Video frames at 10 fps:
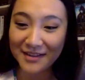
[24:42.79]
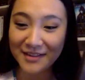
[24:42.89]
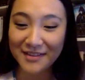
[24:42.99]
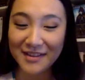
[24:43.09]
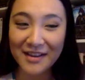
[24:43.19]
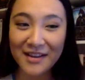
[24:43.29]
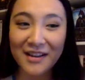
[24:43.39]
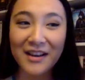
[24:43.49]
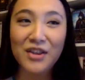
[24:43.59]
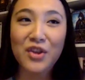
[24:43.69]
It's it,
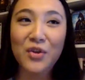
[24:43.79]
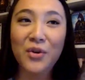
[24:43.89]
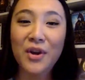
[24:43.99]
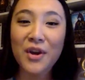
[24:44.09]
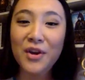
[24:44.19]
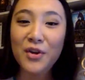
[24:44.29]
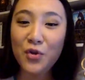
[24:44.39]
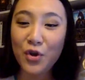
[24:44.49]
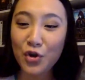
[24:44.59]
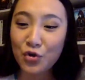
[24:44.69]
unless you're
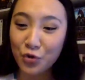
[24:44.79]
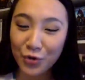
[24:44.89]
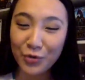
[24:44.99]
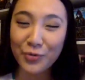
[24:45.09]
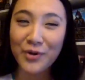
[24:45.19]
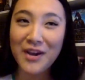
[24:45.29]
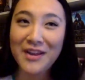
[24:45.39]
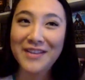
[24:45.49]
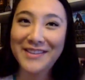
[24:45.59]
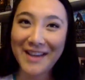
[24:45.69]
you're a true
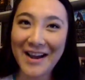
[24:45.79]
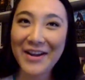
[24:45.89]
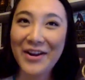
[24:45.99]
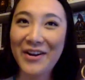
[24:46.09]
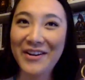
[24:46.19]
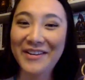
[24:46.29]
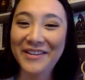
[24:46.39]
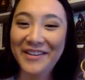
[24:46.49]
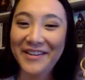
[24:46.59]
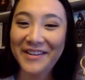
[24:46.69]
diehard
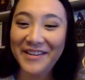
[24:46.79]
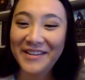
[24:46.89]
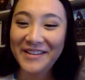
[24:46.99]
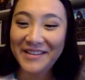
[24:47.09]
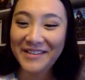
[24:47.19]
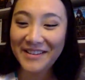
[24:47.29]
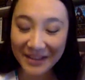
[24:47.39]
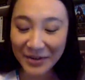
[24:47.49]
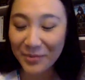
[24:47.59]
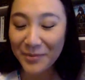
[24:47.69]

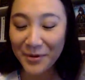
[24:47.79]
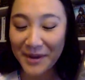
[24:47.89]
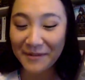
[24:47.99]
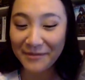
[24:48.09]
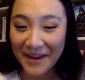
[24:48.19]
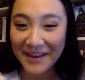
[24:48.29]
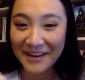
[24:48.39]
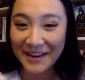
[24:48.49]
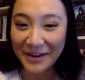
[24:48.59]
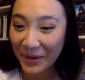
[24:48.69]
Little Mermaid fan
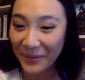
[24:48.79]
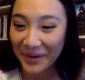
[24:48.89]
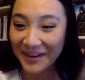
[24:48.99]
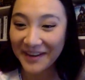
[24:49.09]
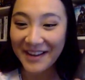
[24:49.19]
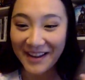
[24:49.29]
like Chloe.